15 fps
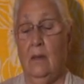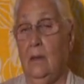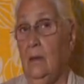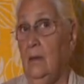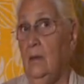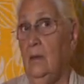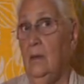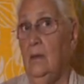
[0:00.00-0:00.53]

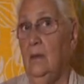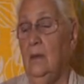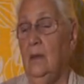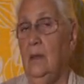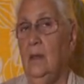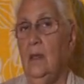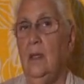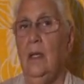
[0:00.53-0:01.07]
No?
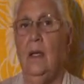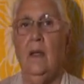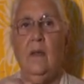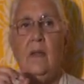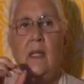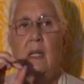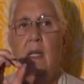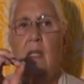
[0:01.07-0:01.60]

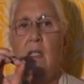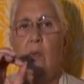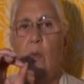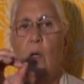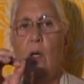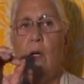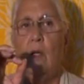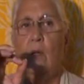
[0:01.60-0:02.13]
These
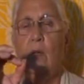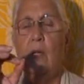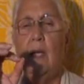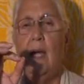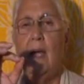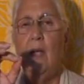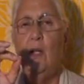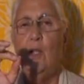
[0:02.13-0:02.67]
were
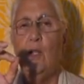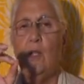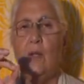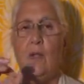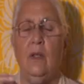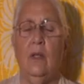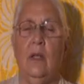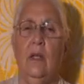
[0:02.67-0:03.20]

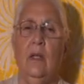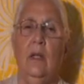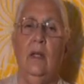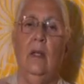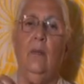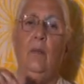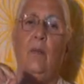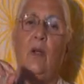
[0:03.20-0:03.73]
creation,
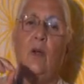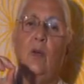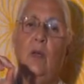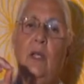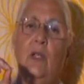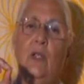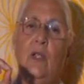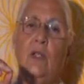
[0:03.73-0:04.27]

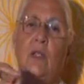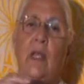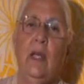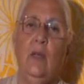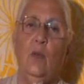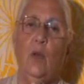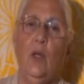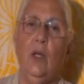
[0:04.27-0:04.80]
creatures
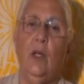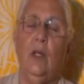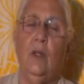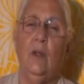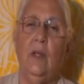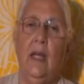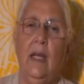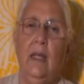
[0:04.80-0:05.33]
that were
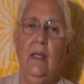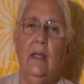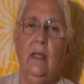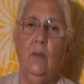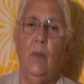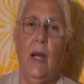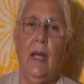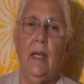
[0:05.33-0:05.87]

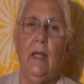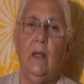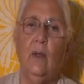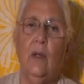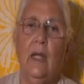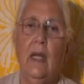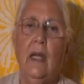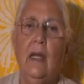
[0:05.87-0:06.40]
created by
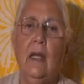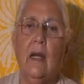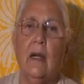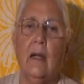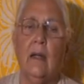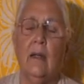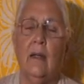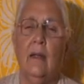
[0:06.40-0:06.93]

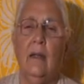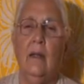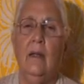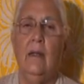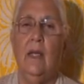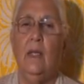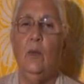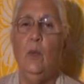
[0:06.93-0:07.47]
Creator,
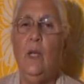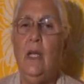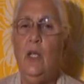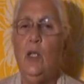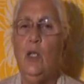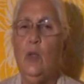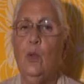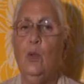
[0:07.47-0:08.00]
that we
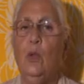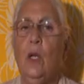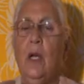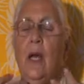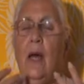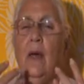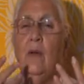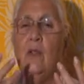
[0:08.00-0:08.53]
should
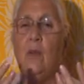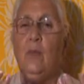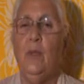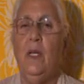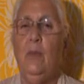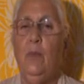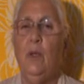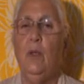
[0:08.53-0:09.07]
as a
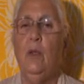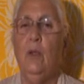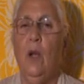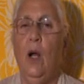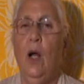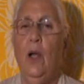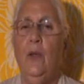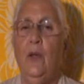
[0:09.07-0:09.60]

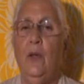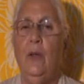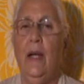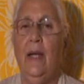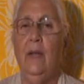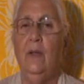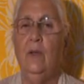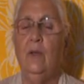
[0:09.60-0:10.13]
people honor
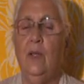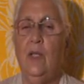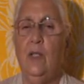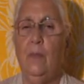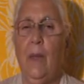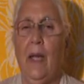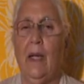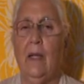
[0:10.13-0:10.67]
and
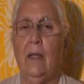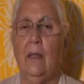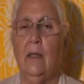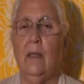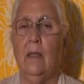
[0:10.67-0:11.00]
respect.